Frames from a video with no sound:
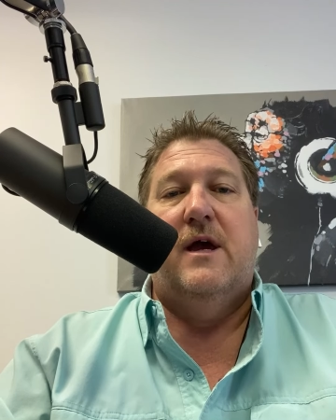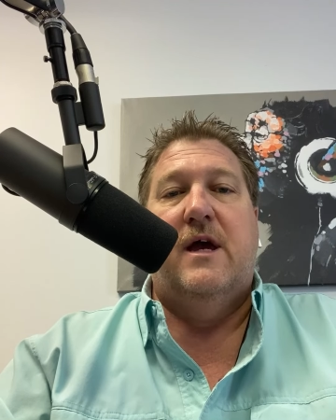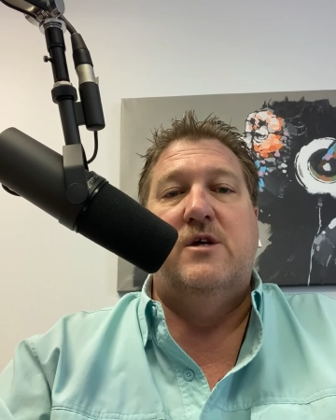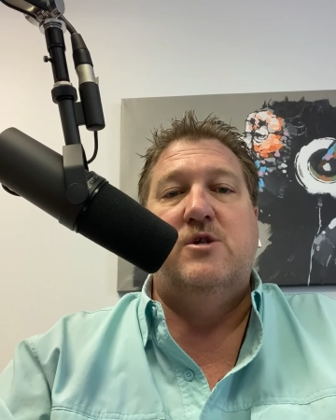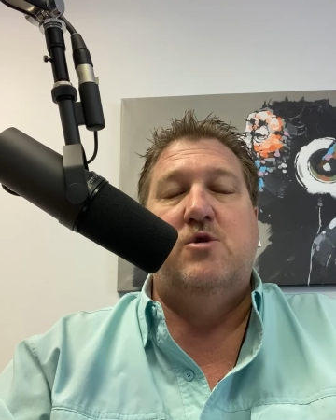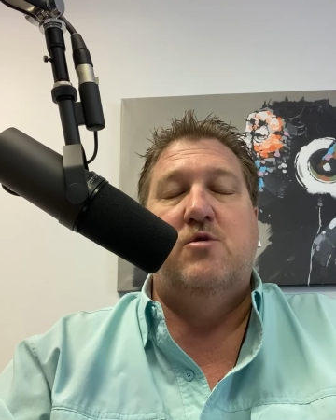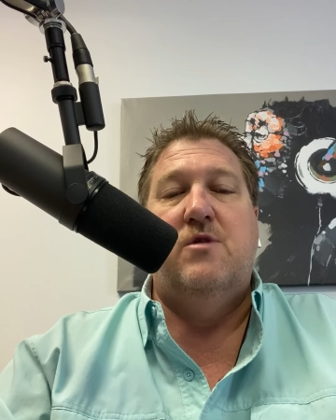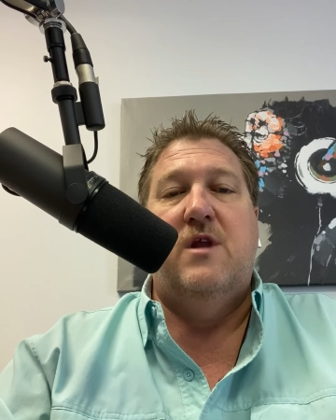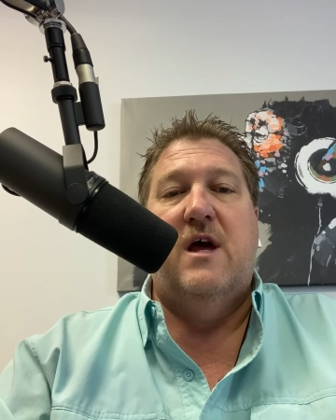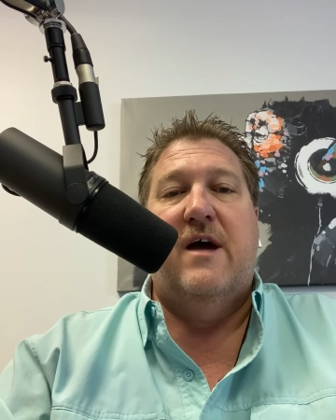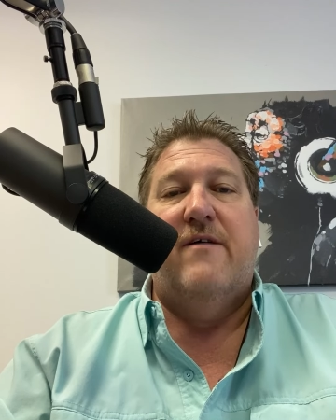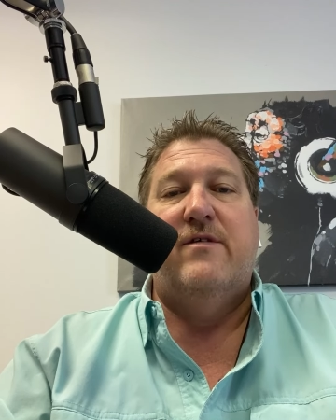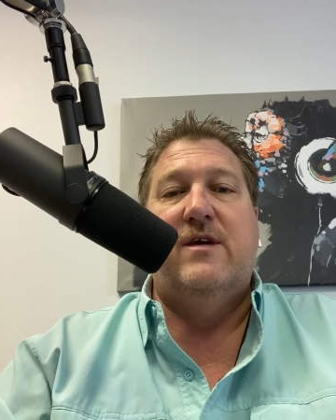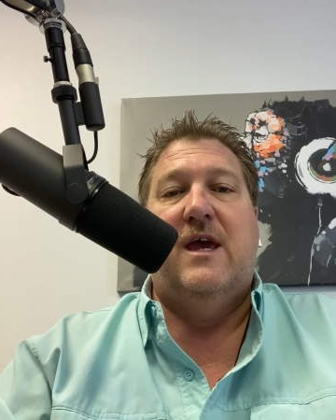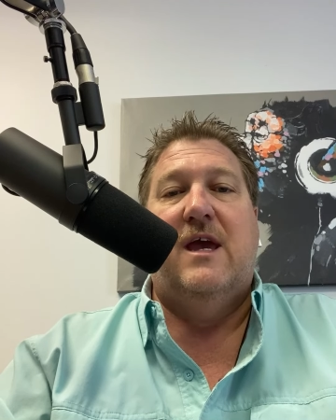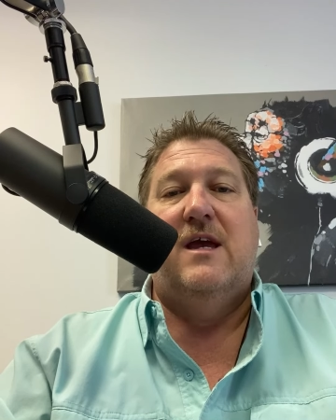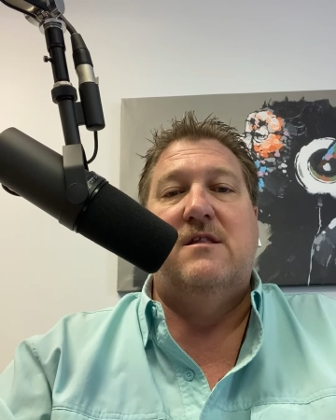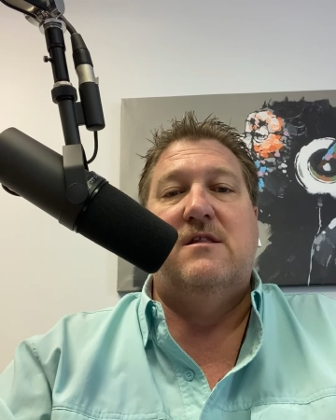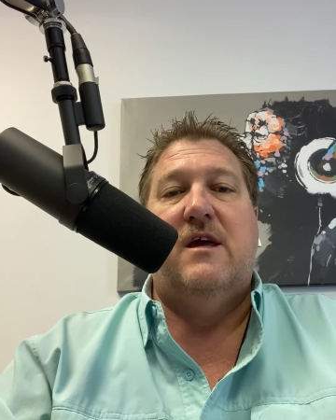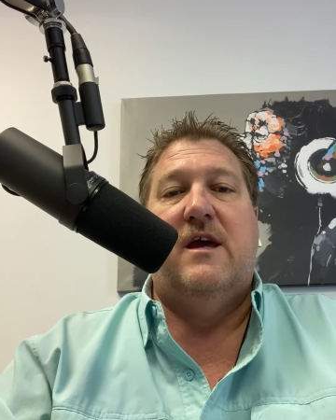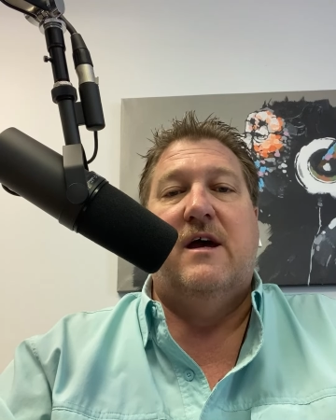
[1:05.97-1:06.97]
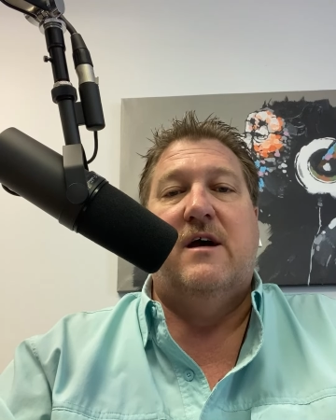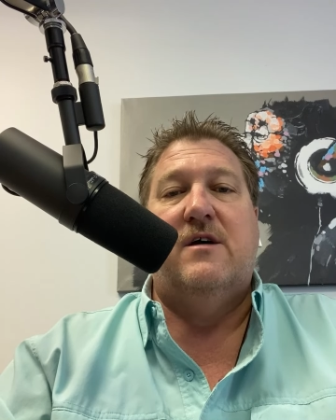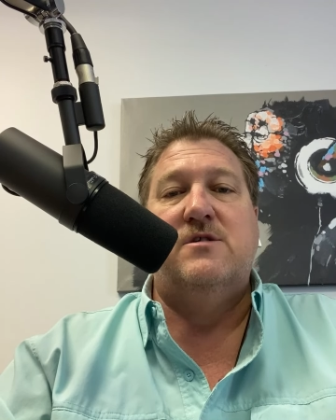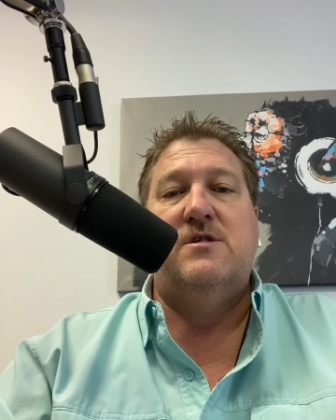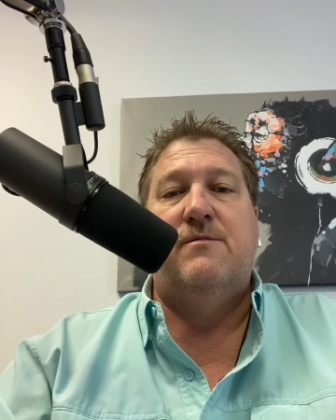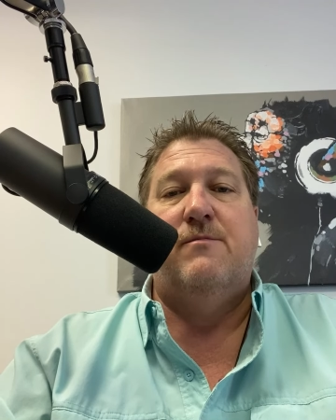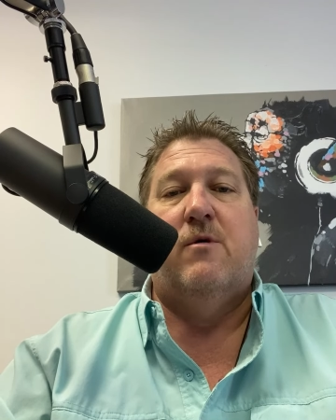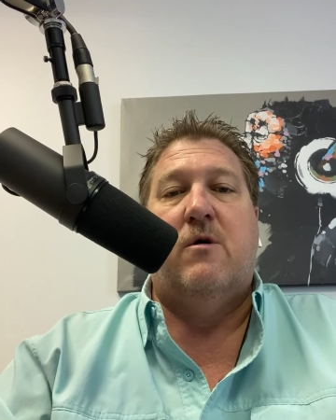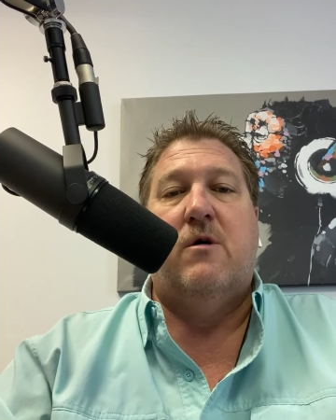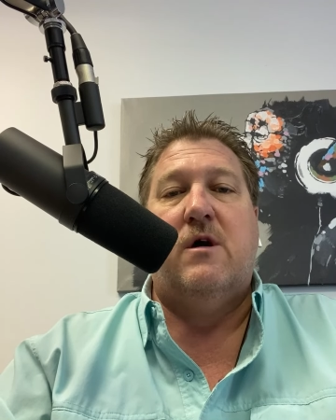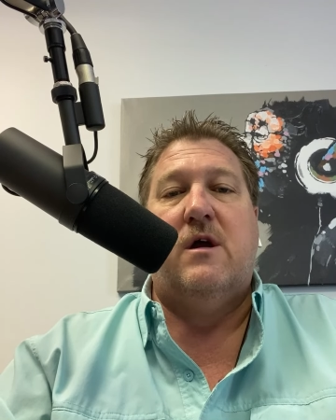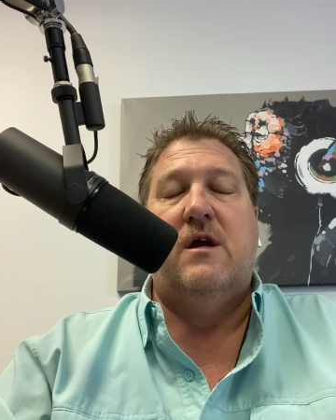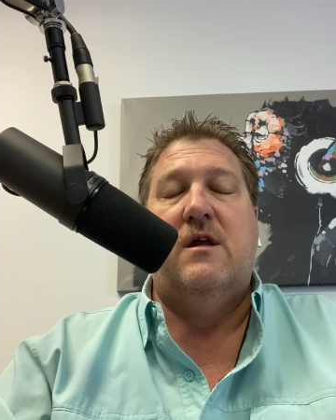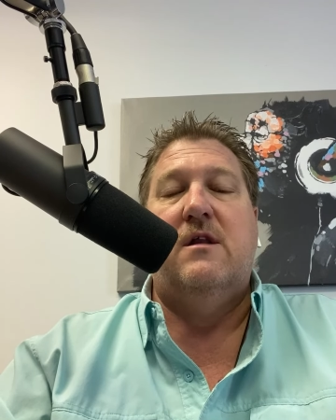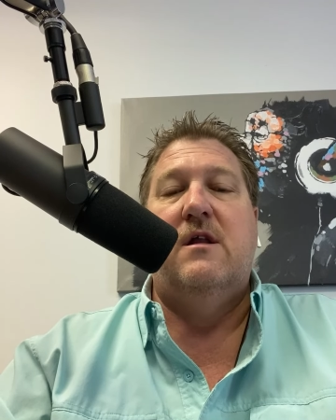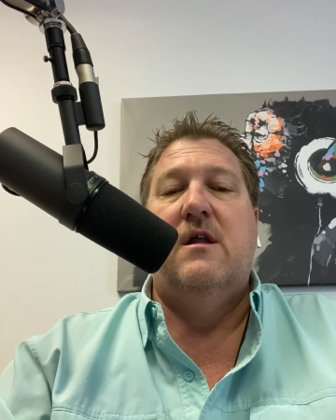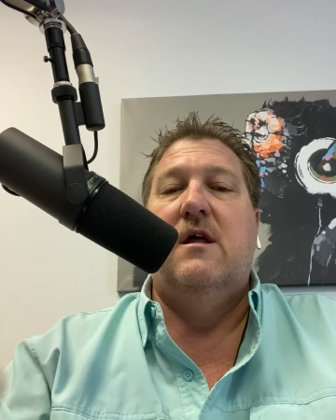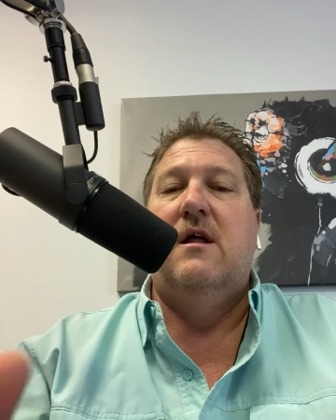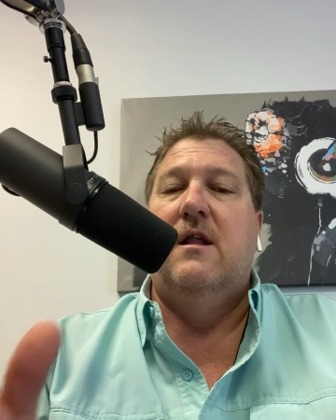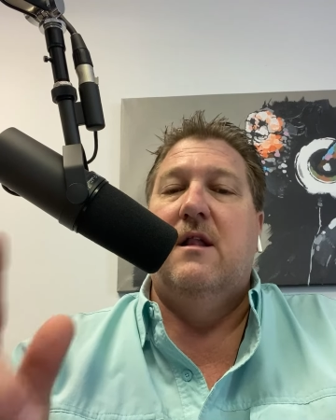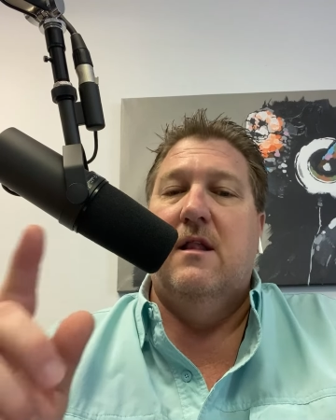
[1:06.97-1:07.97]
as you navigate the housing
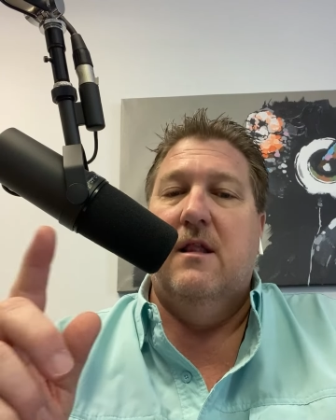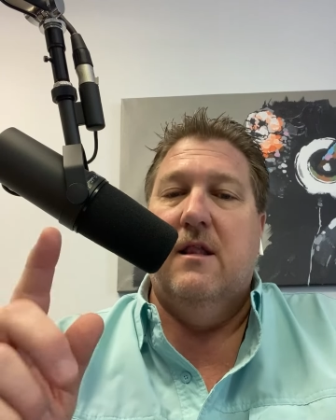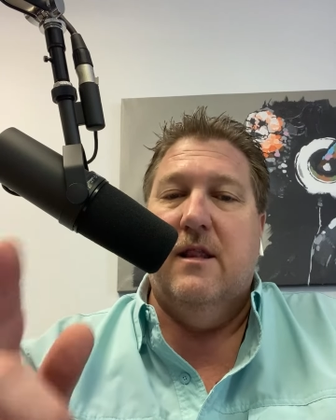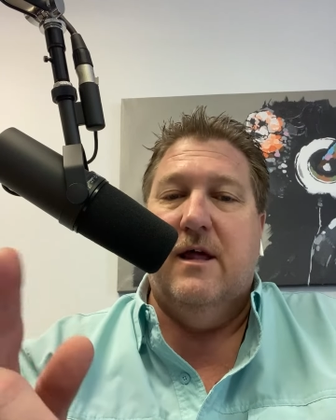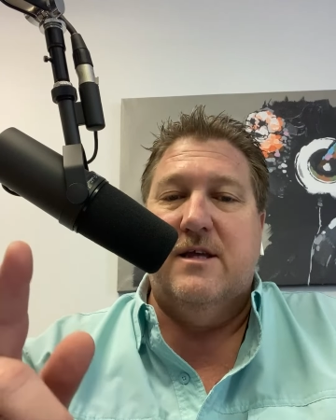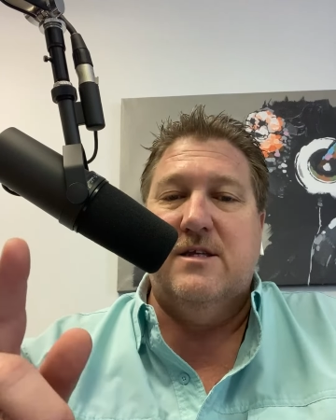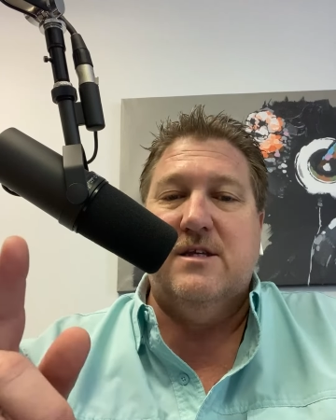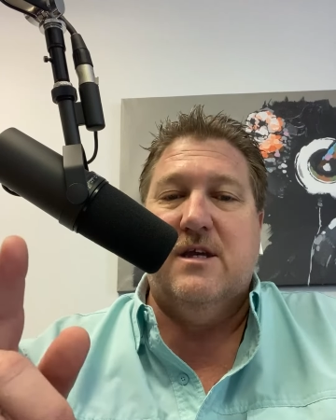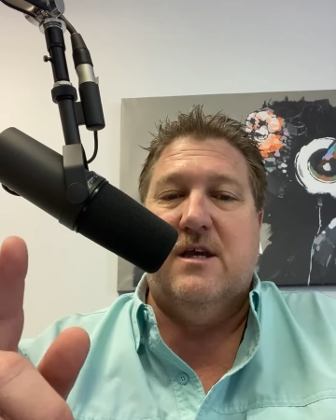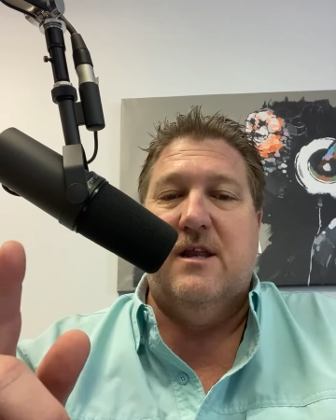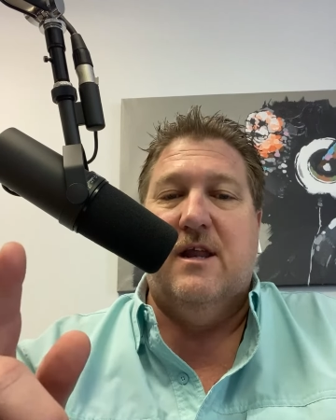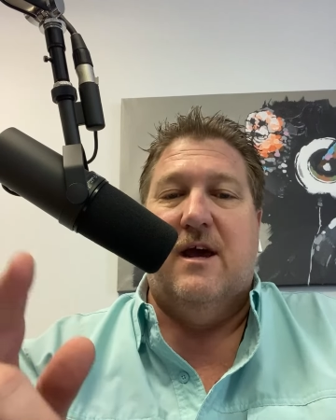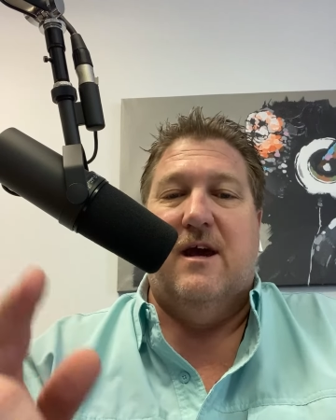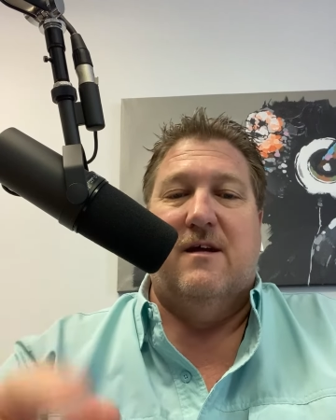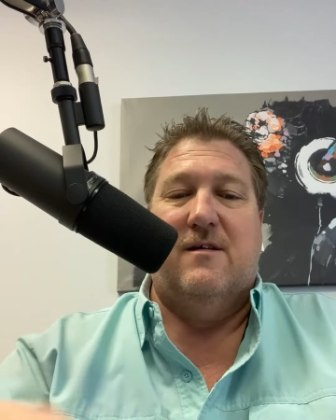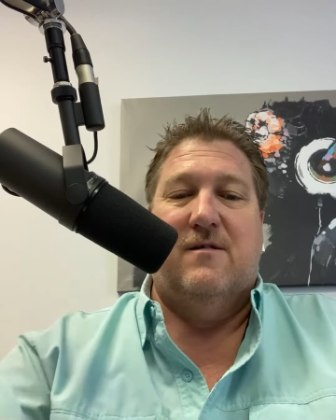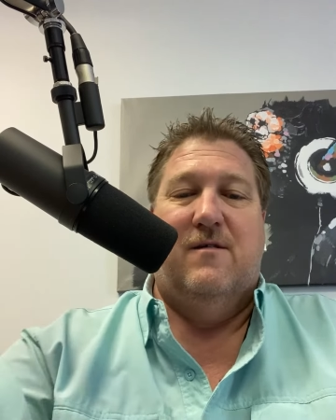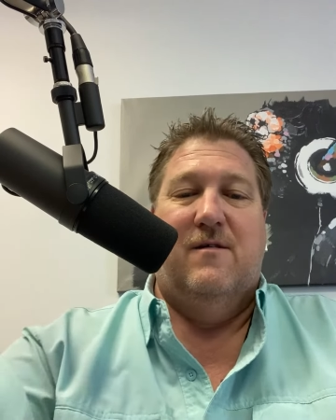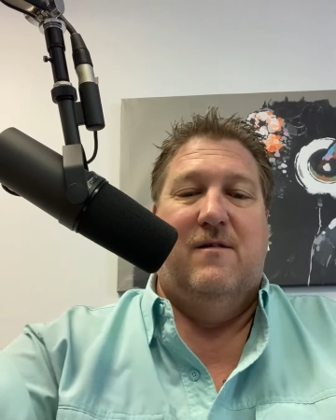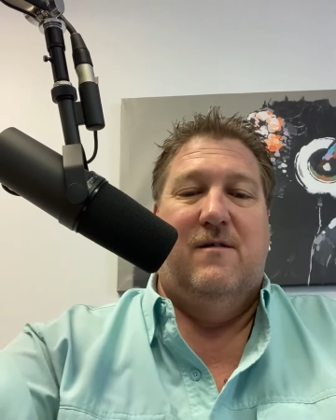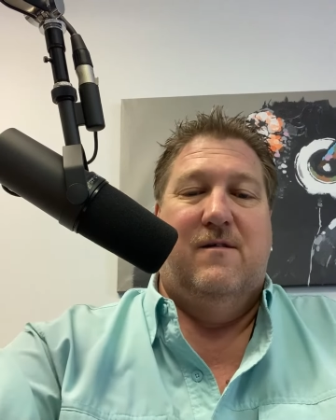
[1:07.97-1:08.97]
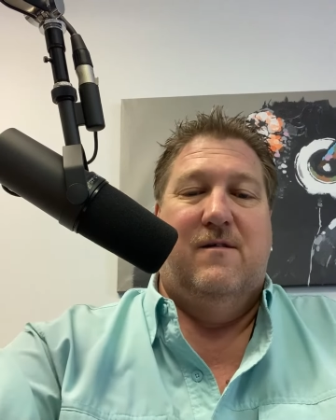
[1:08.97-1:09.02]
market. Let's connect.